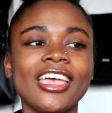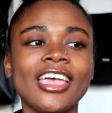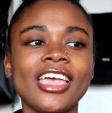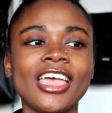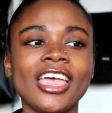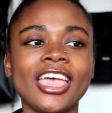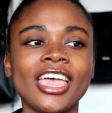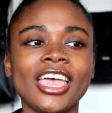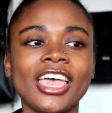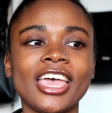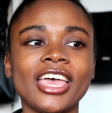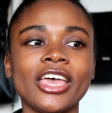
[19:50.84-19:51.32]

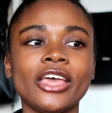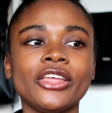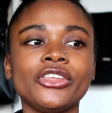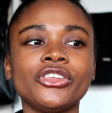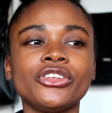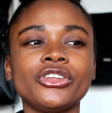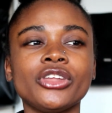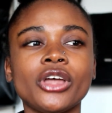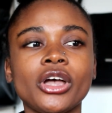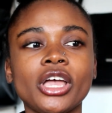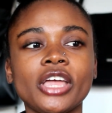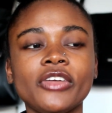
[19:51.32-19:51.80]
And
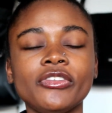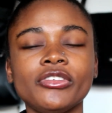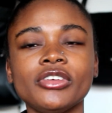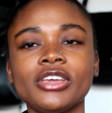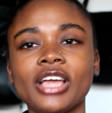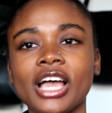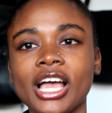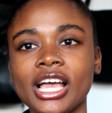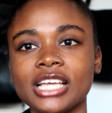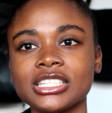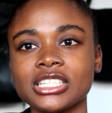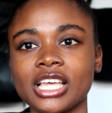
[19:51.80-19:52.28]
you know, if you
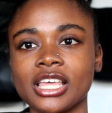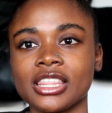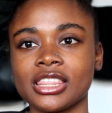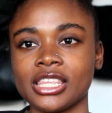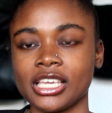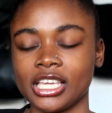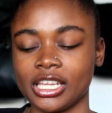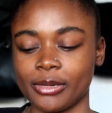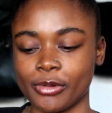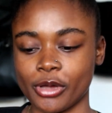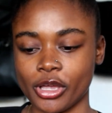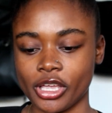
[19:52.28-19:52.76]
guys are
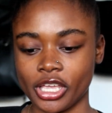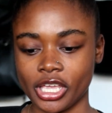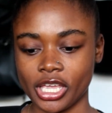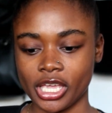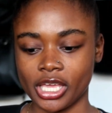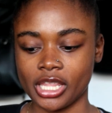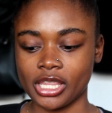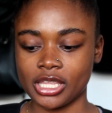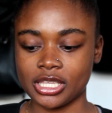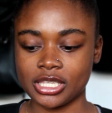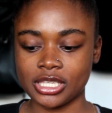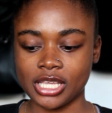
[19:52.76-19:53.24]
thinking about
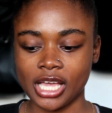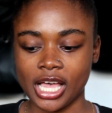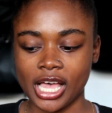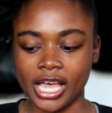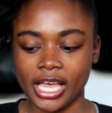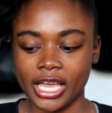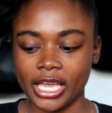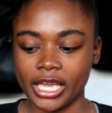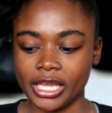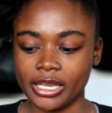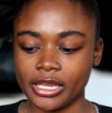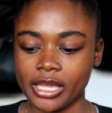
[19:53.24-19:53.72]
getting this
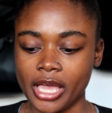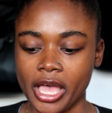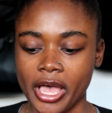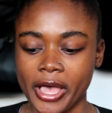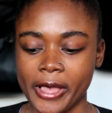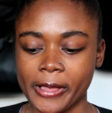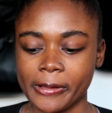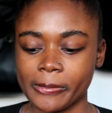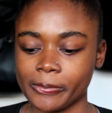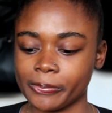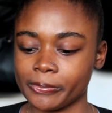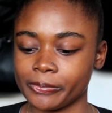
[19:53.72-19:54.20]
guide,
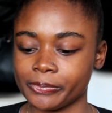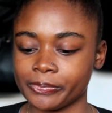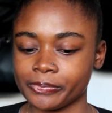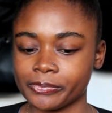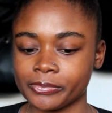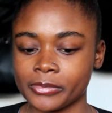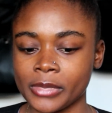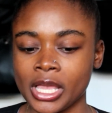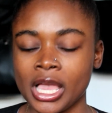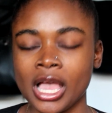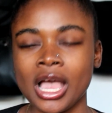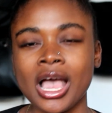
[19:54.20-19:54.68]

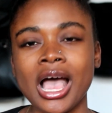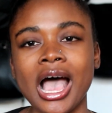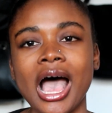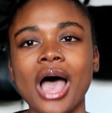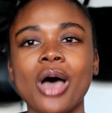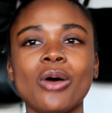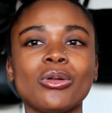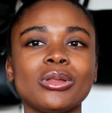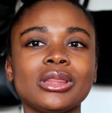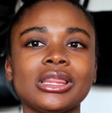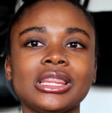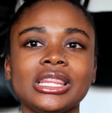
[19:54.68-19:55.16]

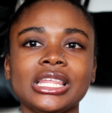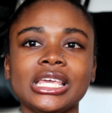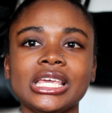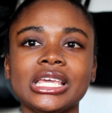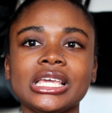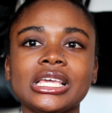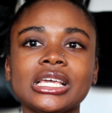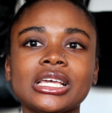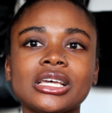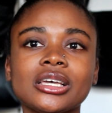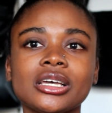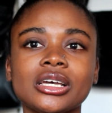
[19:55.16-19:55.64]
I'll
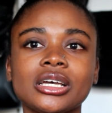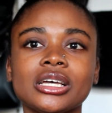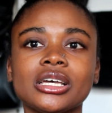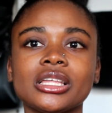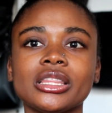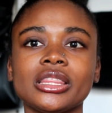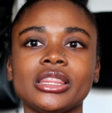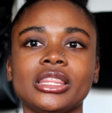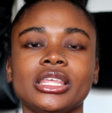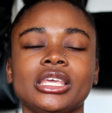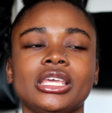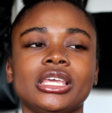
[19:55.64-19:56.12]
link
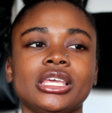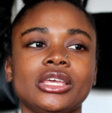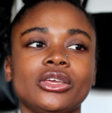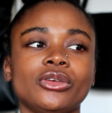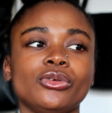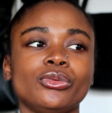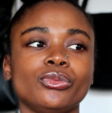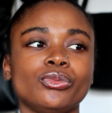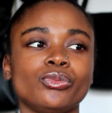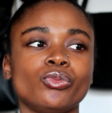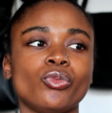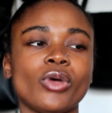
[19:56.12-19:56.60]

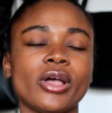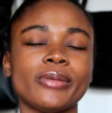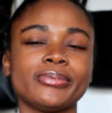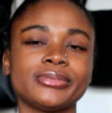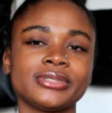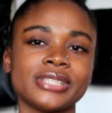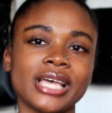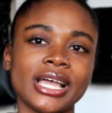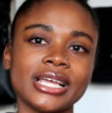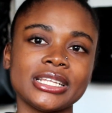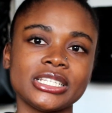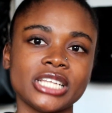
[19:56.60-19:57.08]
the
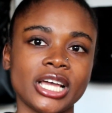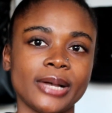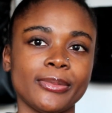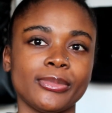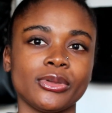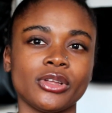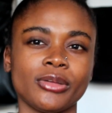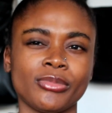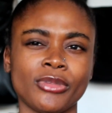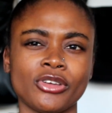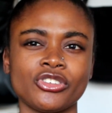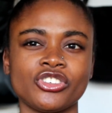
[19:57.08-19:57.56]
website down
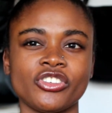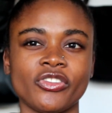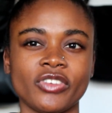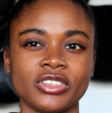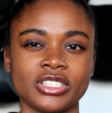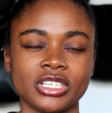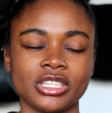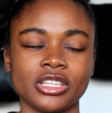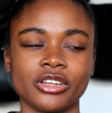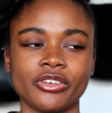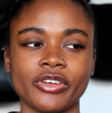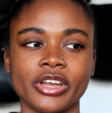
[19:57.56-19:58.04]
below. I'm not sure if I
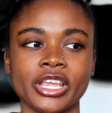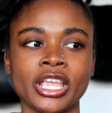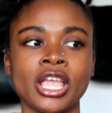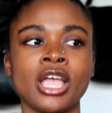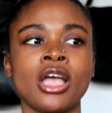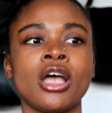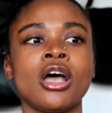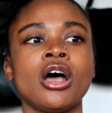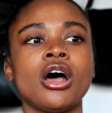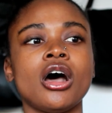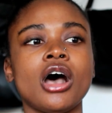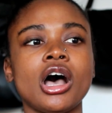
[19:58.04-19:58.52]
said that already.
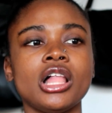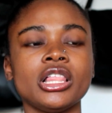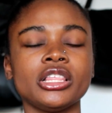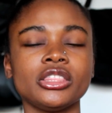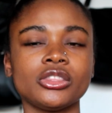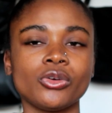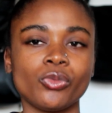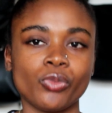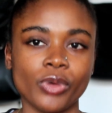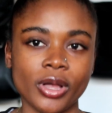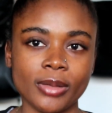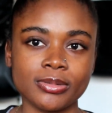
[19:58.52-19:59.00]
I'll link
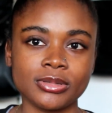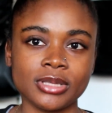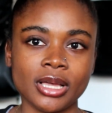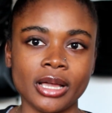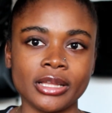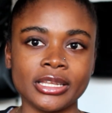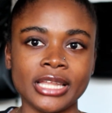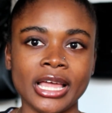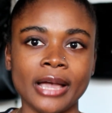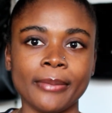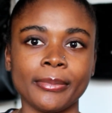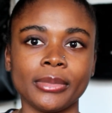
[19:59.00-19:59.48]
the
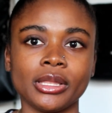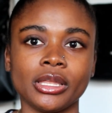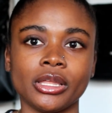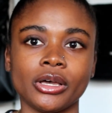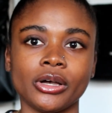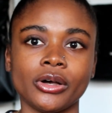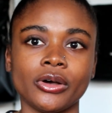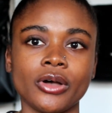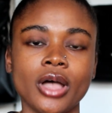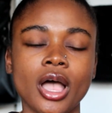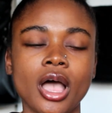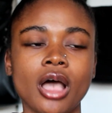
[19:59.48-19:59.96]
website down
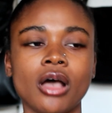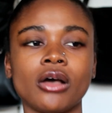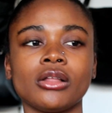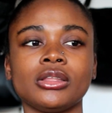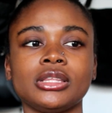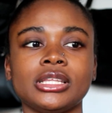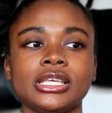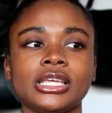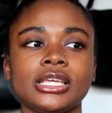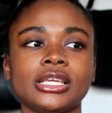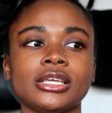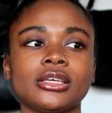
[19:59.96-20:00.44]
below. I'll
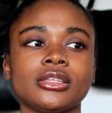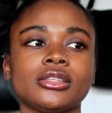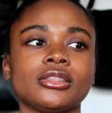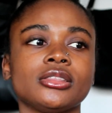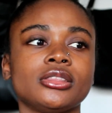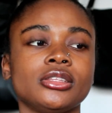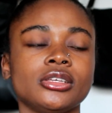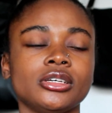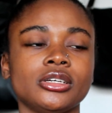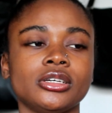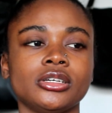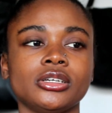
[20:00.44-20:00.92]
link
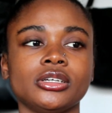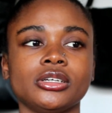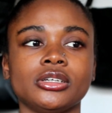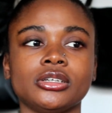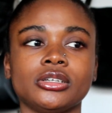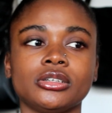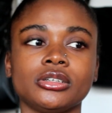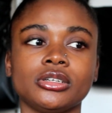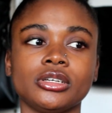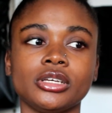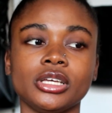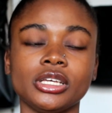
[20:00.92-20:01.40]

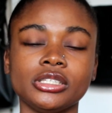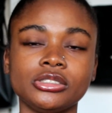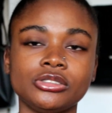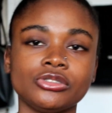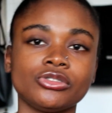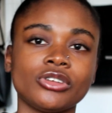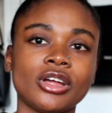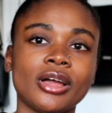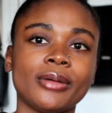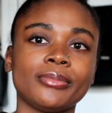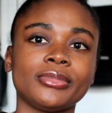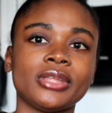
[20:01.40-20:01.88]
the
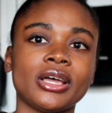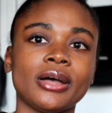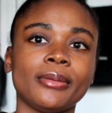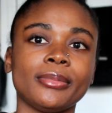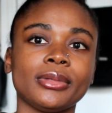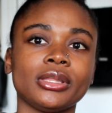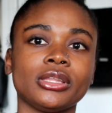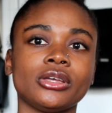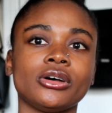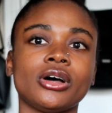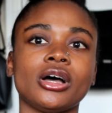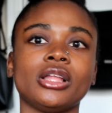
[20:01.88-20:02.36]
Instagram down
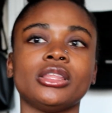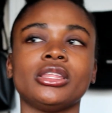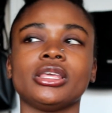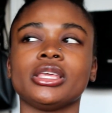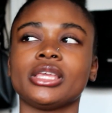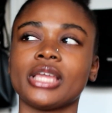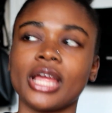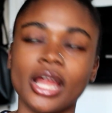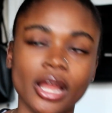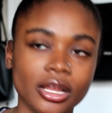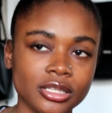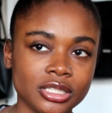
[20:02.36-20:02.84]
below. I'll
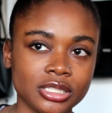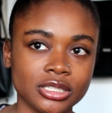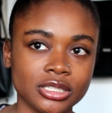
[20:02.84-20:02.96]
link Carys'